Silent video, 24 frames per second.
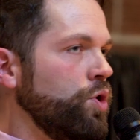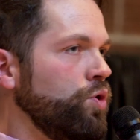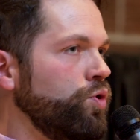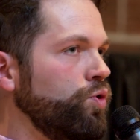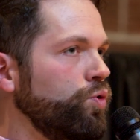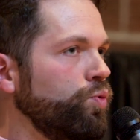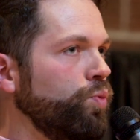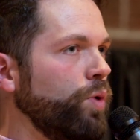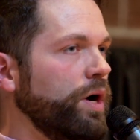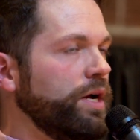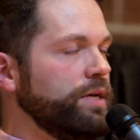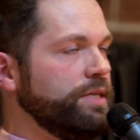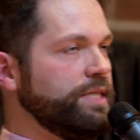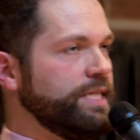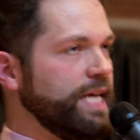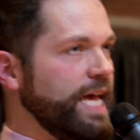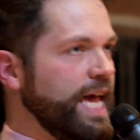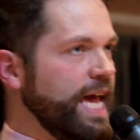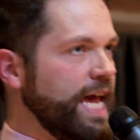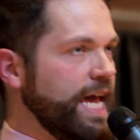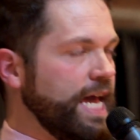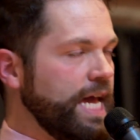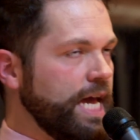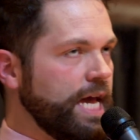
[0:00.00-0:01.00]
who was
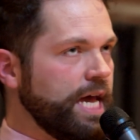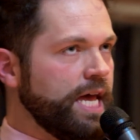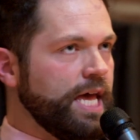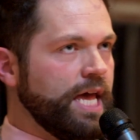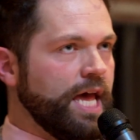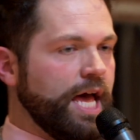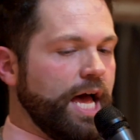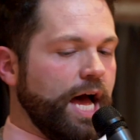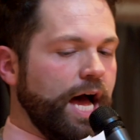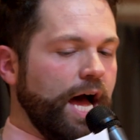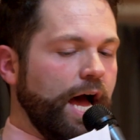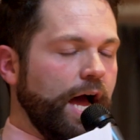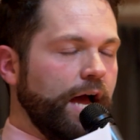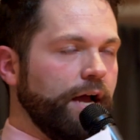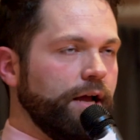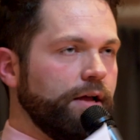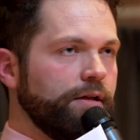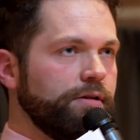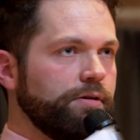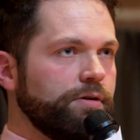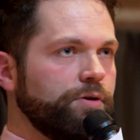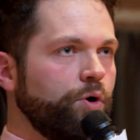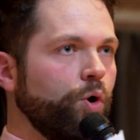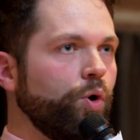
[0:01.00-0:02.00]
a uh,
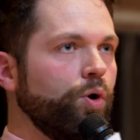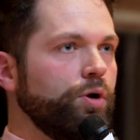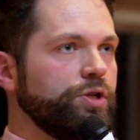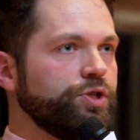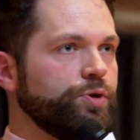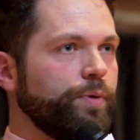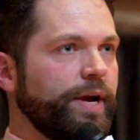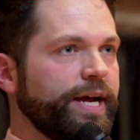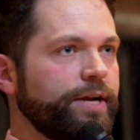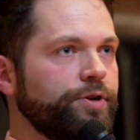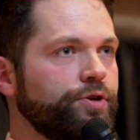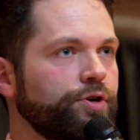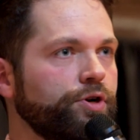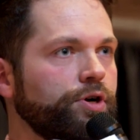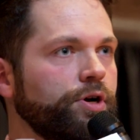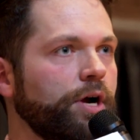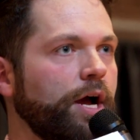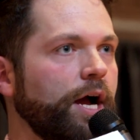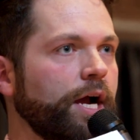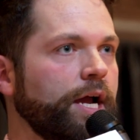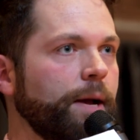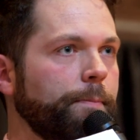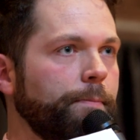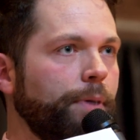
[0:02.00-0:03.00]
choral director,
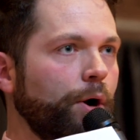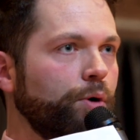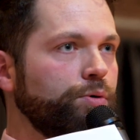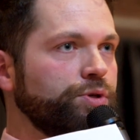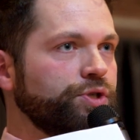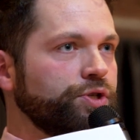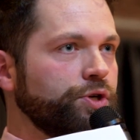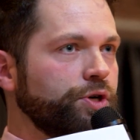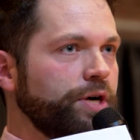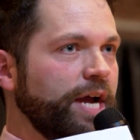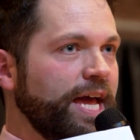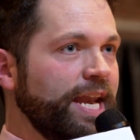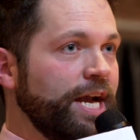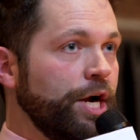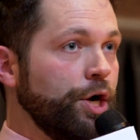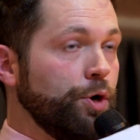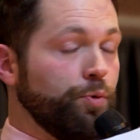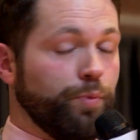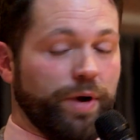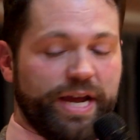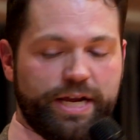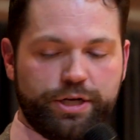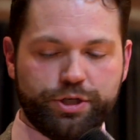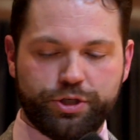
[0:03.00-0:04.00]
a composer, and an
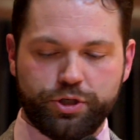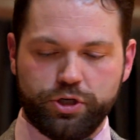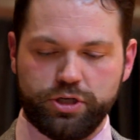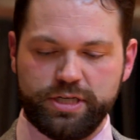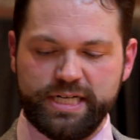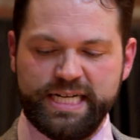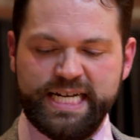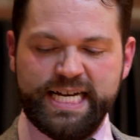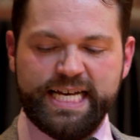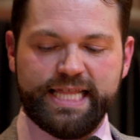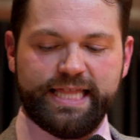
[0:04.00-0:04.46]
arranger.